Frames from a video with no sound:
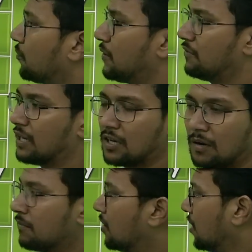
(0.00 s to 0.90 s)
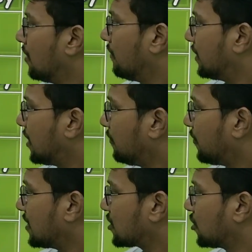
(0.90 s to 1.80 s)
he will come? Whether
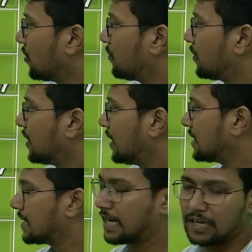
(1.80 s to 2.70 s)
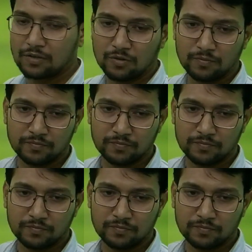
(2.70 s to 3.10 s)
first group or second group.